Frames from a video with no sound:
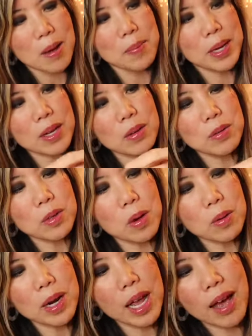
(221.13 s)
but you
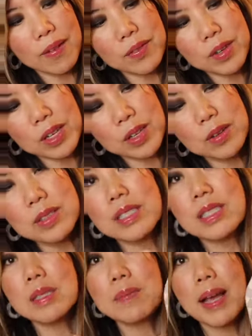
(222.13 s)
don't have to use
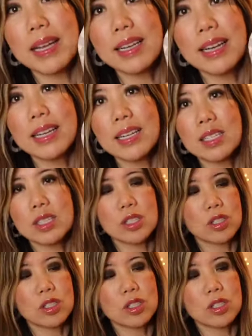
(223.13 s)
this magnetic